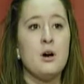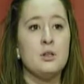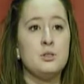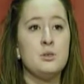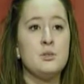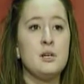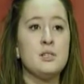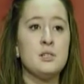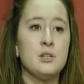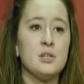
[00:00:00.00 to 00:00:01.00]
on
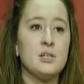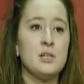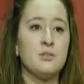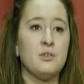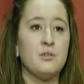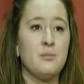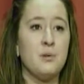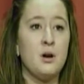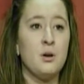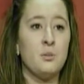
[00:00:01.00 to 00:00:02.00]
Tuesdays and Thursdays for
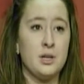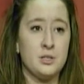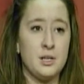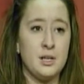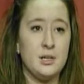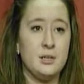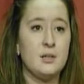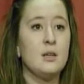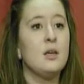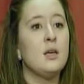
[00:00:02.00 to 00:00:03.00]
football and weight training.
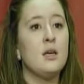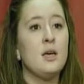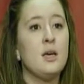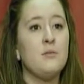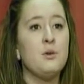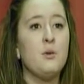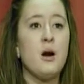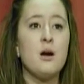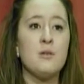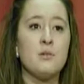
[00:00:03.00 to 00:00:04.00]
If you
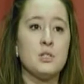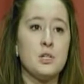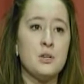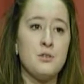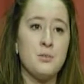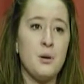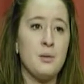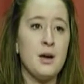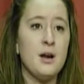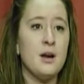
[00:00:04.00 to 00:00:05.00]
are a returning football
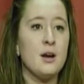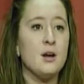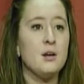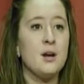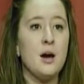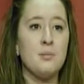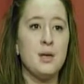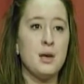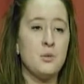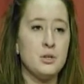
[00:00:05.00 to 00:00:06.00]
player and are not
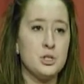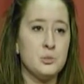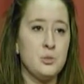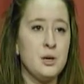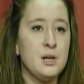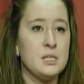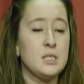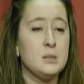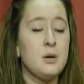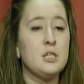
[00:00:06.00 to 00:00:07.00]
playing a winter sport, it
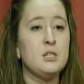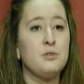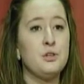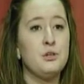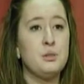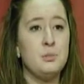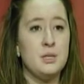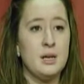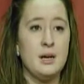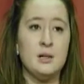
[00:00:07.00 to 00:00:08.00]
is expected for you to
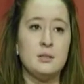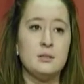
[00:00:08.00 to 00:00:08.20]
be there.